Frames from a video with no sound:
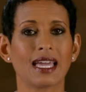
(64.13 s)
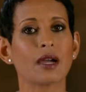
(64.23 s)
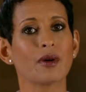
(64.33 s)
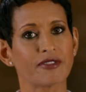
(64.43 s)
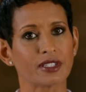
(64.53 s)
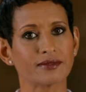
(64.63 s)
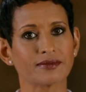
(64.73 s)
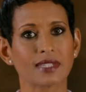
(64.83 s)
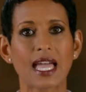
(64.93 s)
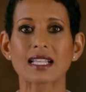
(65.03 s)
However,
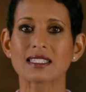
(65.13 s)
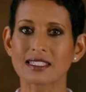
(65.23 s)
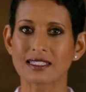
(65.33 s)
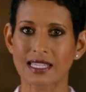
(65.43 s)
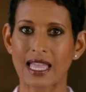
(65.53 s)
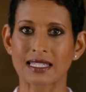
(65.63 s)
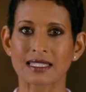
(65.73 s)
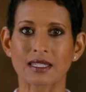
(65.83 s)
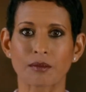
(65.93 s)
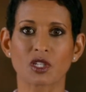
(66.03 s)
accidents can
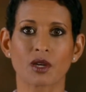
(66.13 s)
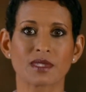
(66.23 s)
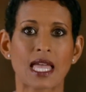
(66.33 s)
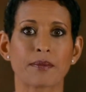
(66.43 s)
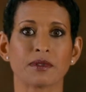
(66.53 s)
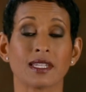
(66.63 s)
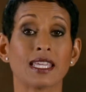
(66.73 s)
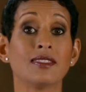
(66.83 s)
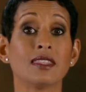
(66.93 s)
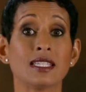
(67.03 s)
sometimes happen
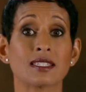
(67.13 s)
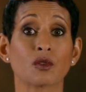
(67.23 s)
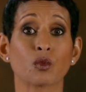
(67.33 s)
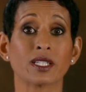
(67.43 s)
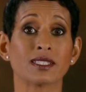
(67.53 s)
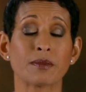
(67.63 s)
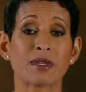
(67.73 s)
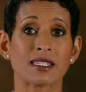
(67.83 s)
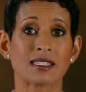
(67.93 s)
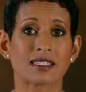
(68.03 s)
in these unwieldy
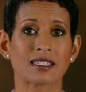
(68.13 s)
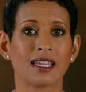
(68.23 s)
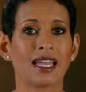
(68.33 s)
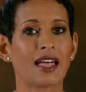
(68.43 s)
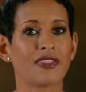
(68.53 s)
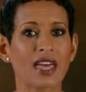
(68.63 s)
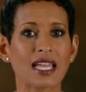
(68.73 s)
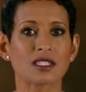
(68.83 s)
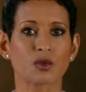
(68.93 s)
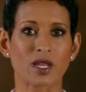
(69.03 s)
beasts, and
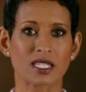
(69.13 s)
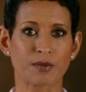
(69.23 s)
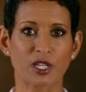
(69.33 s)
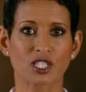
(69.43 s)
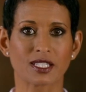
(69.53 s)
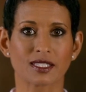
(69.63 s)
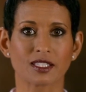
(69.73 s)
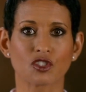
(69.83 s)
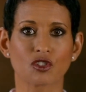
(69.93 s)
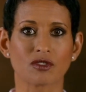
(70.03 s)
that's where specialist
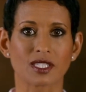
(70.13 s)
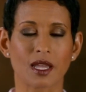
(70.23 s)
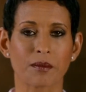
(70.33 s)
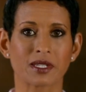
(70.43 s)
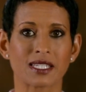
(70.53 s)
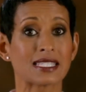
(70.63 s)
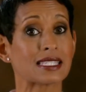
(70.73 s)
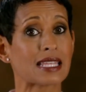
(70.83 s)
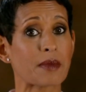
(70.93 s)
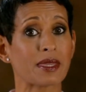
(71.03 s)
insurance companies
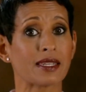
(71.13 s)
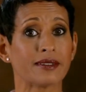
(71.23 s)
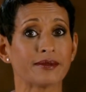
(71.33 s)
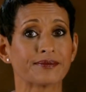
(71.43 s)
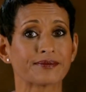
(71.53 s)
step in.